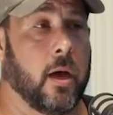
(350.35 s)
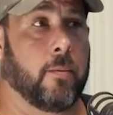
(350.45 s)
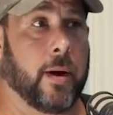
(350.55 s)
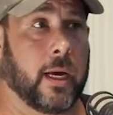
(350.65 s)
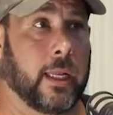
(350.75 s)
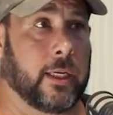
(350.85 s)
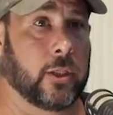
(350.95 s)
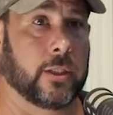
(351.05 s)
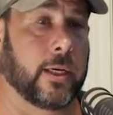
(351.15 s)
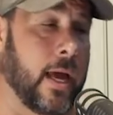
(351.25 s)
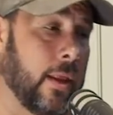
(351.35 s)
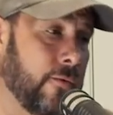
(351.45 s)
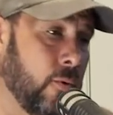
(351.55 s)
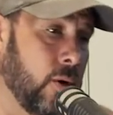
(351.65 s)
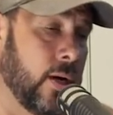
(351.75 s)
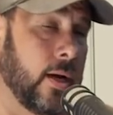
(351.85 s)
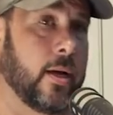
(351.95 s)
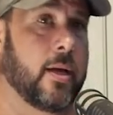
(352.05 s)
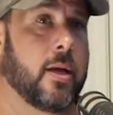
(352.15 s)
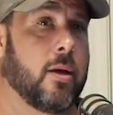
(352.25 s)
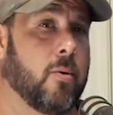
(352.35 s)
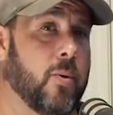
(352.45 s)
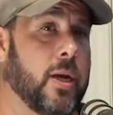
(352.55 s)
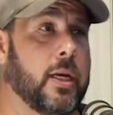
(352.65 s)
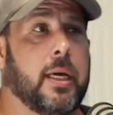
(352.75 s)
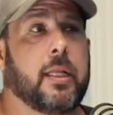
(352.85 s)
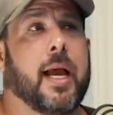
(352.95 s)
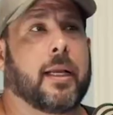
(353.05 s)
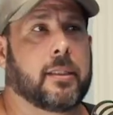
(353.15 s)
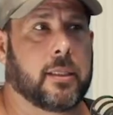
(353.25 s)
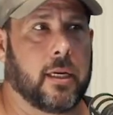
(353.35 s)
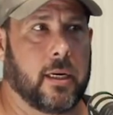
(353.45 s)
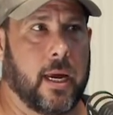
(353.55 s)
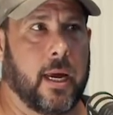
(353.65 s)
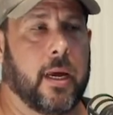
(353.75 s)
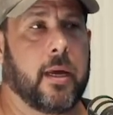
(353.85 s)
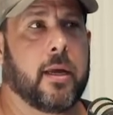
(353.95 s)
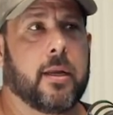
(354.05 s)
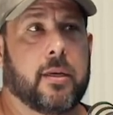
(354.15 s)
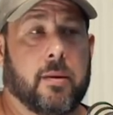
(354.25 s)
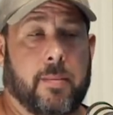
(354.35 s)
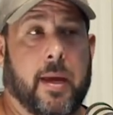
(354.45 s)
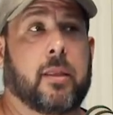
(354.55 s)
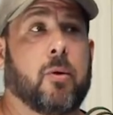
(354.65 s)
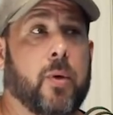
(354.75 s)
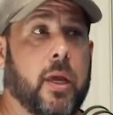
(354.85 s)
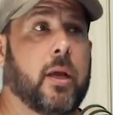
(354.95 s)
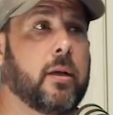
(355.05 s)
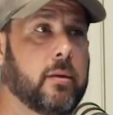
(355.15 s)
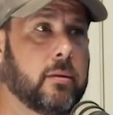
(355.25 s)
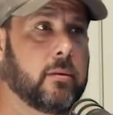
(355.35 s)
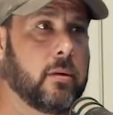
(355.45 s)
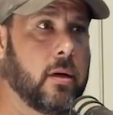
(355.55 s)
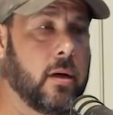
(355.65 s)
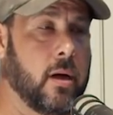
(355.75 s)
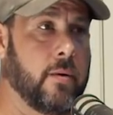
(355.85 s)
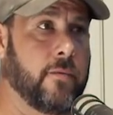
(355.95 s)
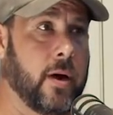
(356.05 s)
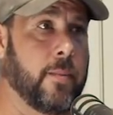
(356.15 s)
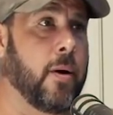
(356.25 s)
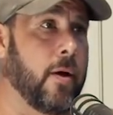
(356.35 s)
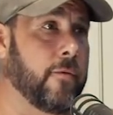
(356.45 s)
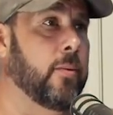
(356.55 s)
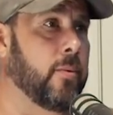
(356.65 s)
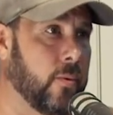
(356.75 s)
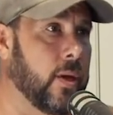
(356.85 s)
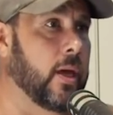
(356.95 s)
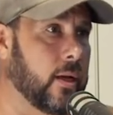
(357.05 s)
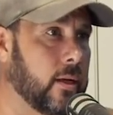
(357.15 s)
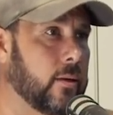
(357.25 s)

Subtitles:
regulations in California, we need that Sunday to make the week a very profitable week,